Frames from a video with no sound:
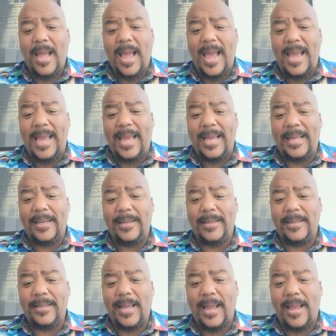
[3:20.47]
and
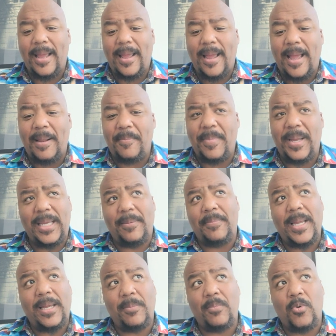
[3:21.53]
make it
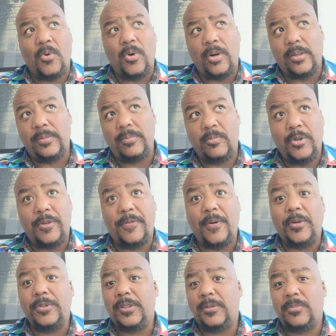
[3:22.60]
more
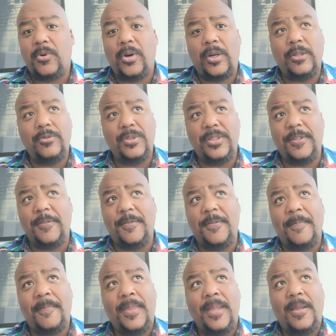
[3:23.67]
diverse, more inclusive
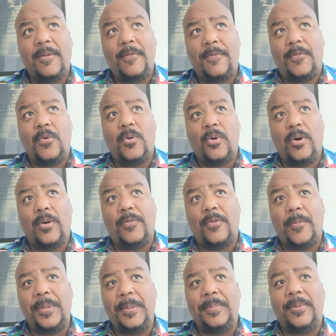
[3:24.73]
for
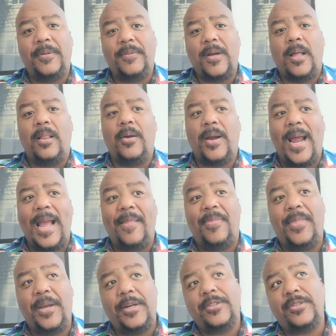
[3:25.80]
people of color? And
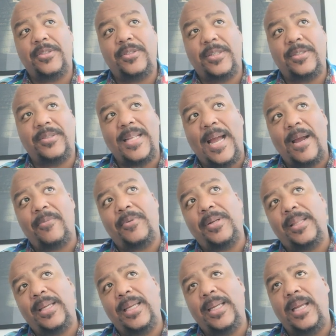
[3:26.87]
there's not
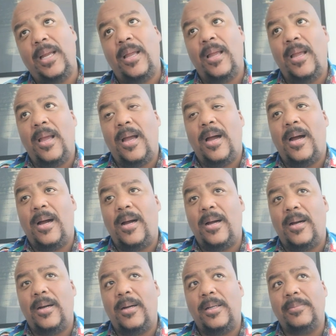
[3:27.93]
really
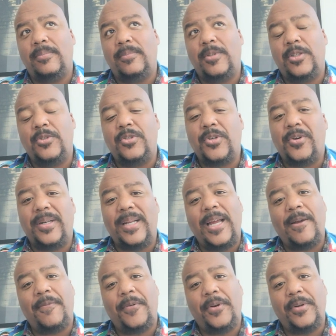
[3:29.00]
a concerted
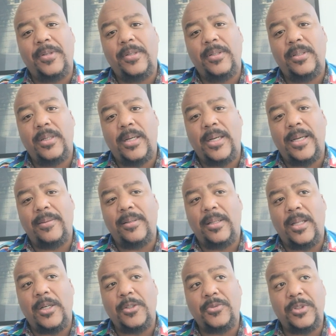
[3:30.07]
effort in the
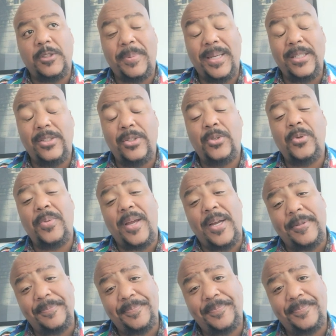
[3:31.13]
luxury space to do that.